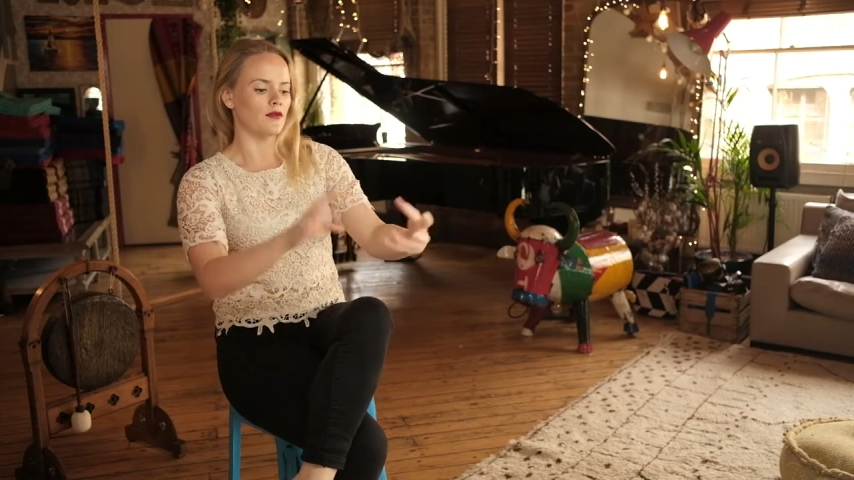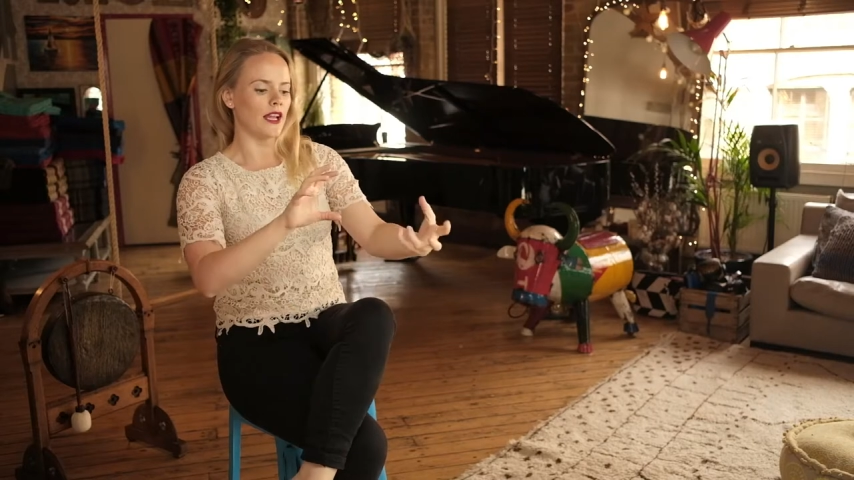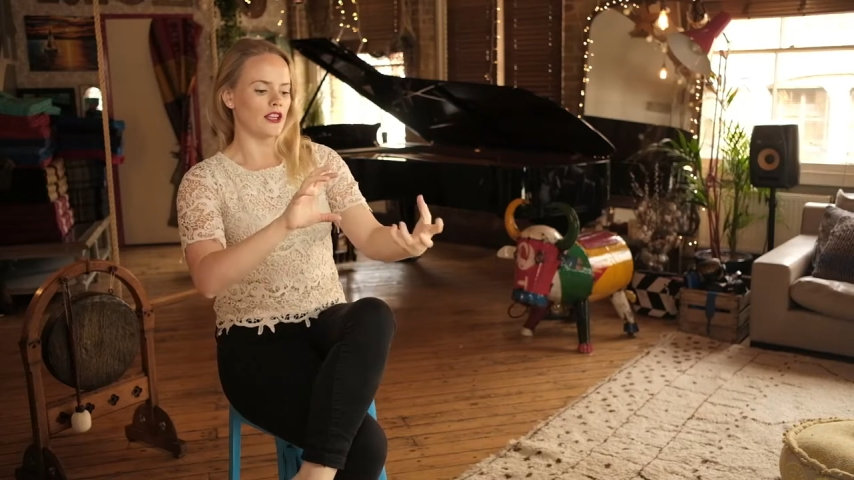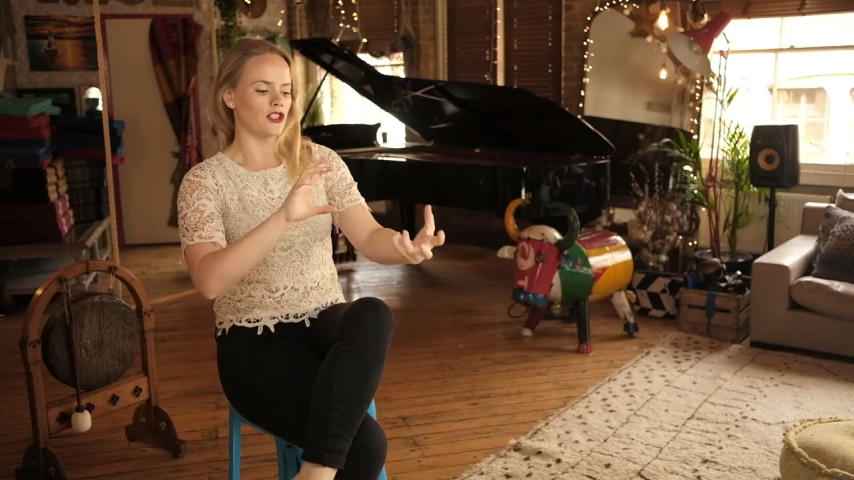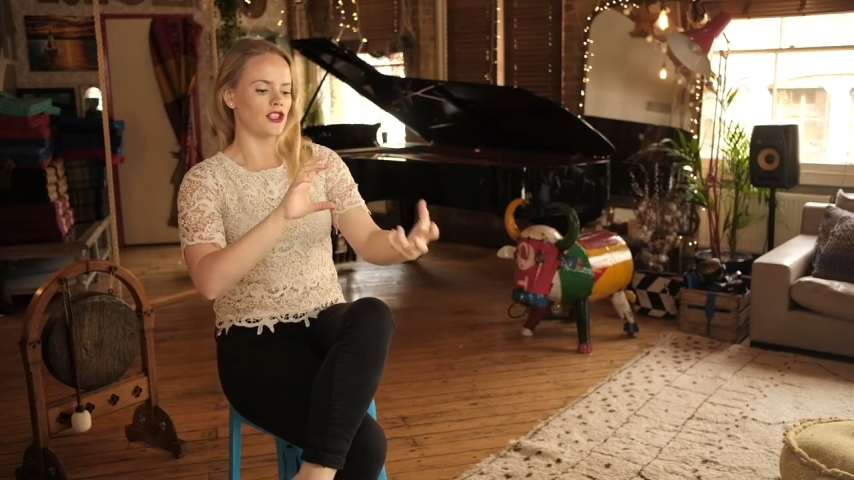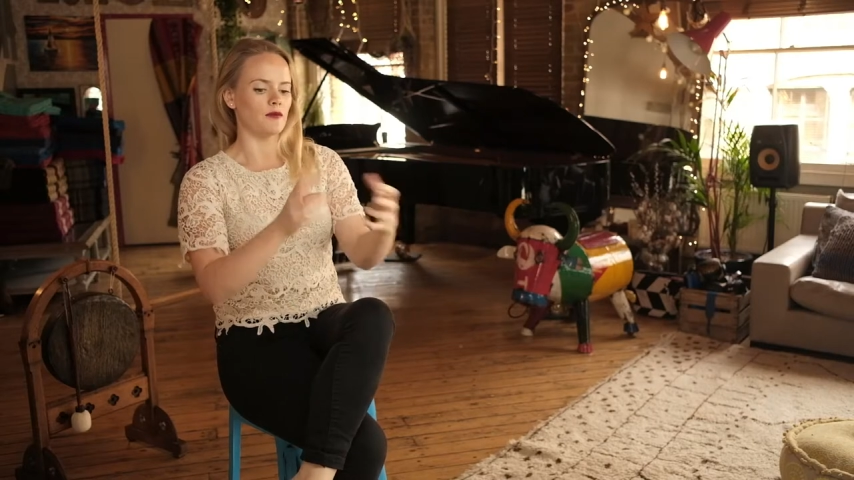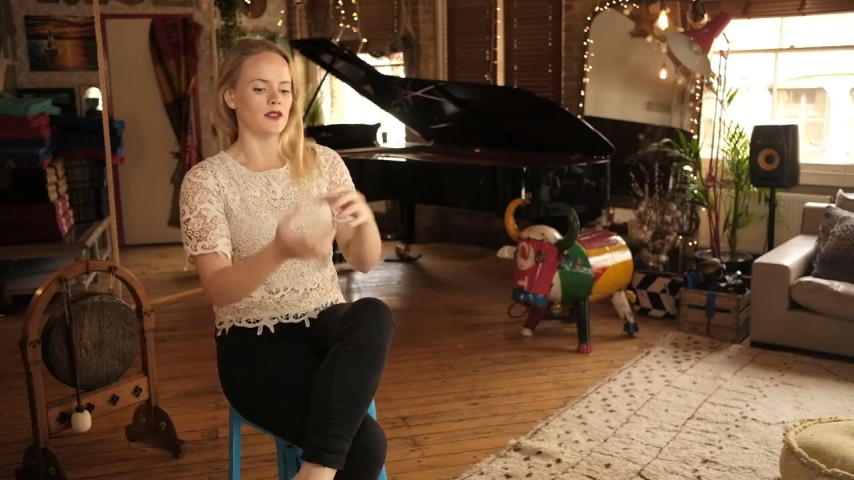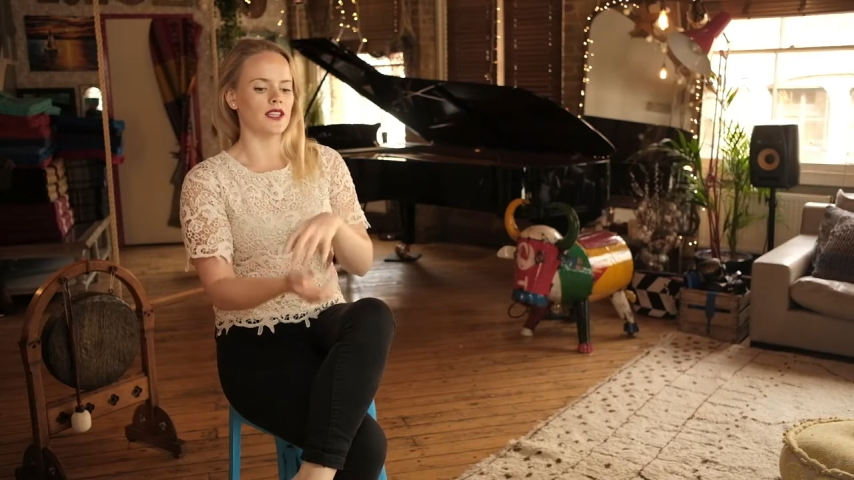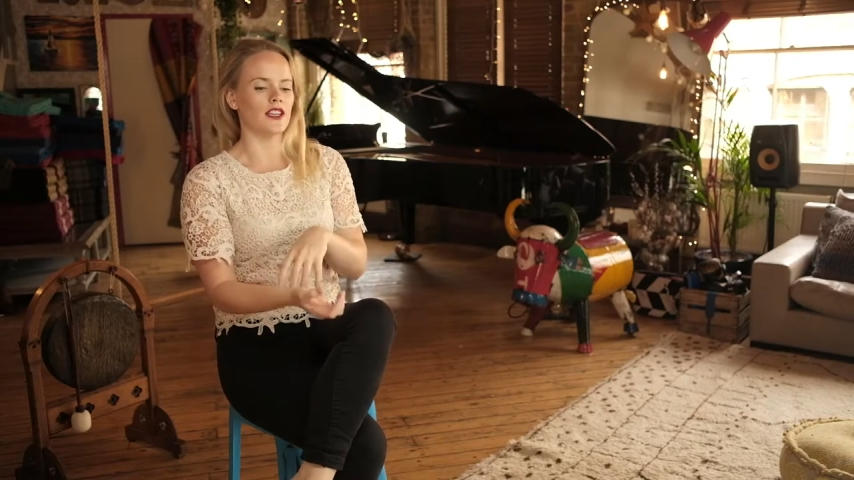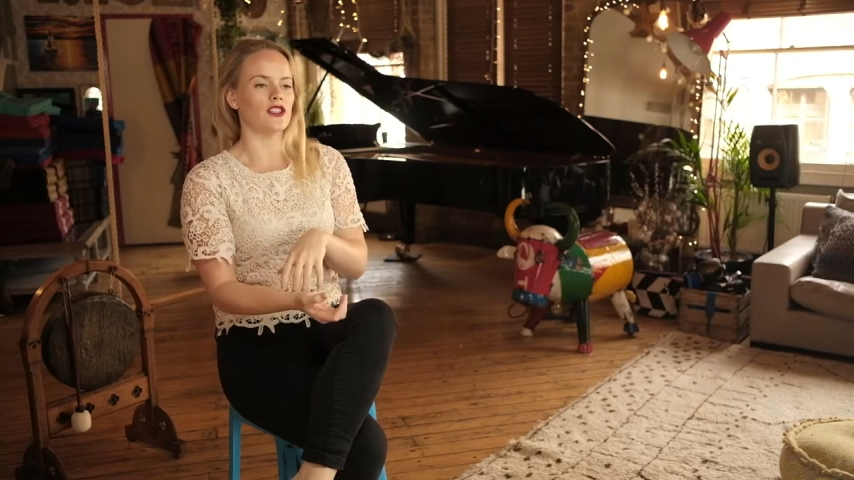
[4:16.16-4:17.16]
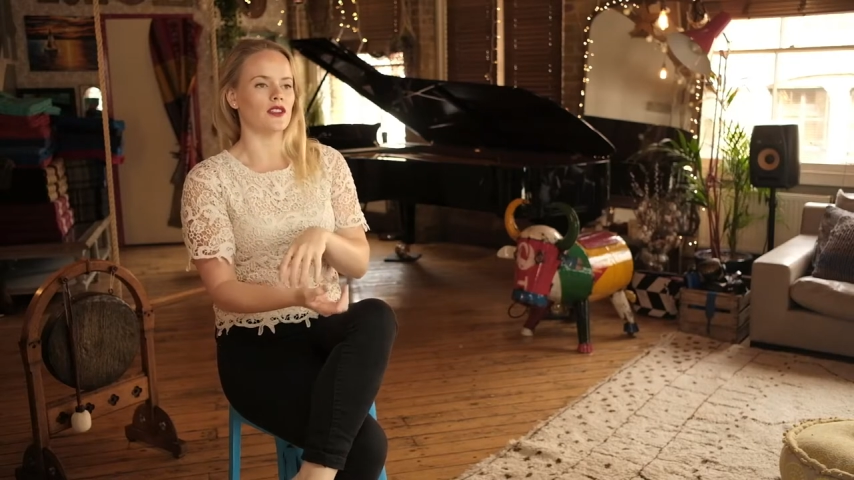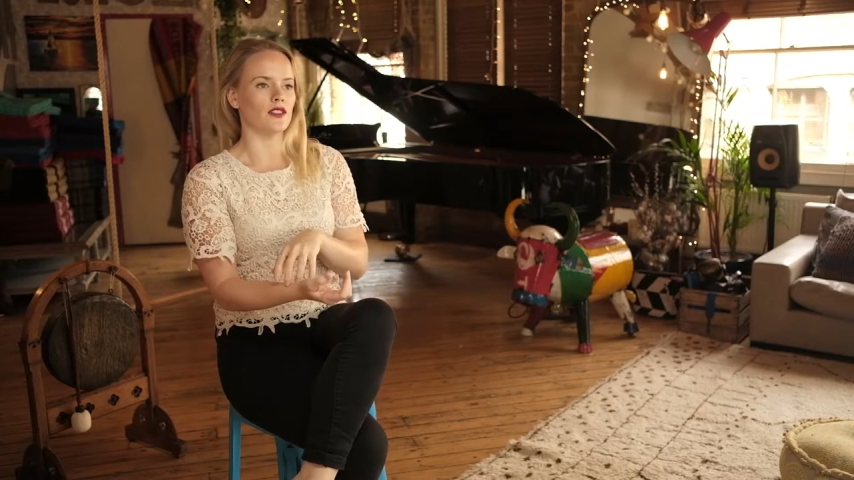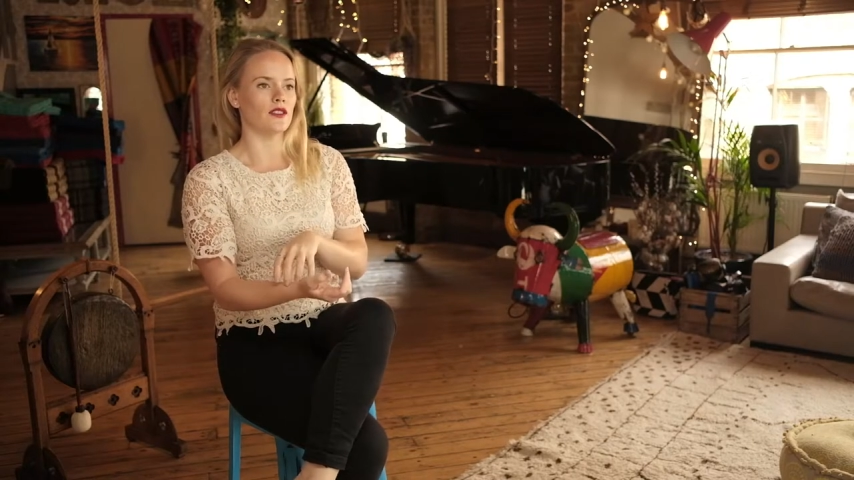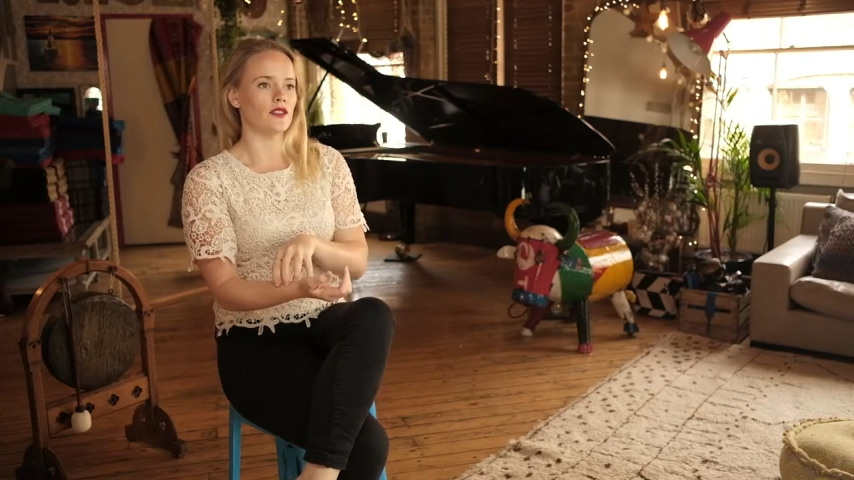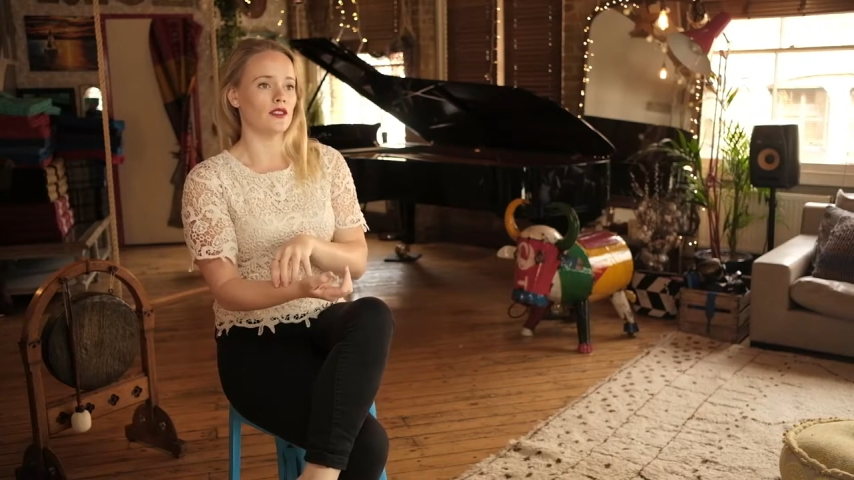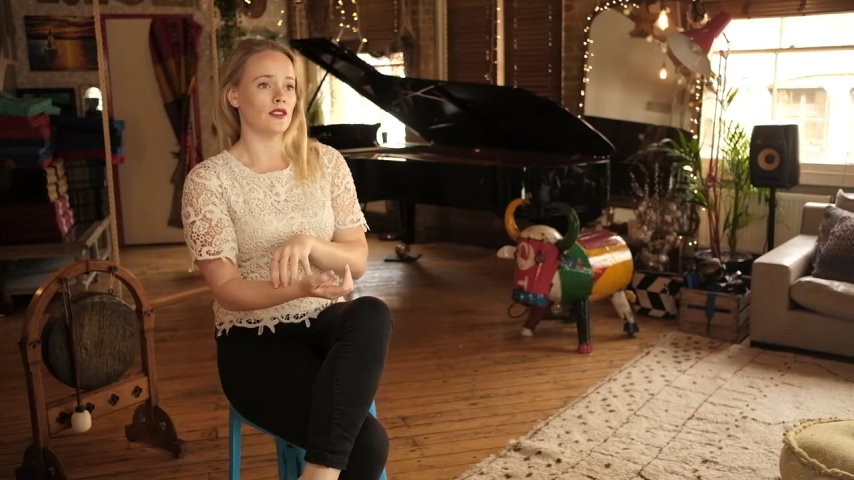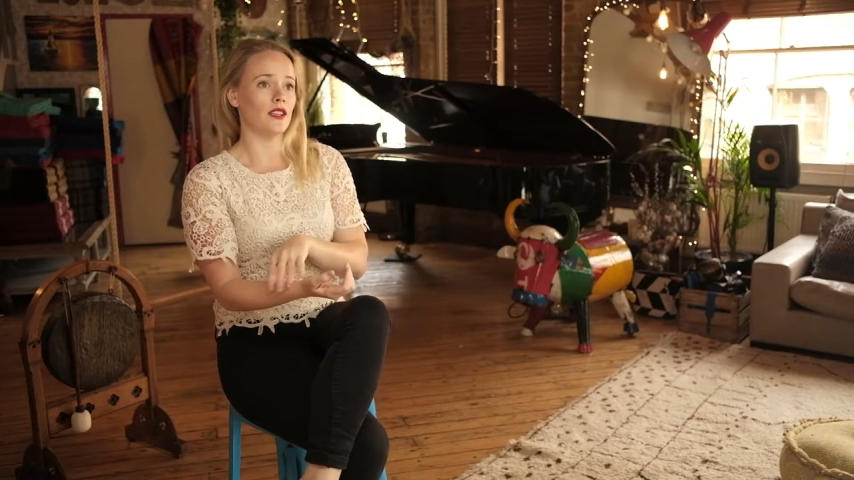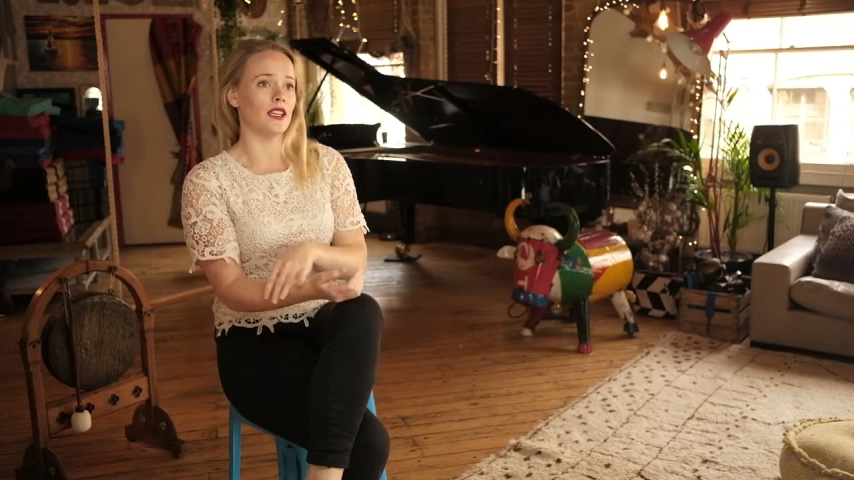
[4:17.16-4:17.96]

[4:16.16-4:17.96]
the relationship with teachers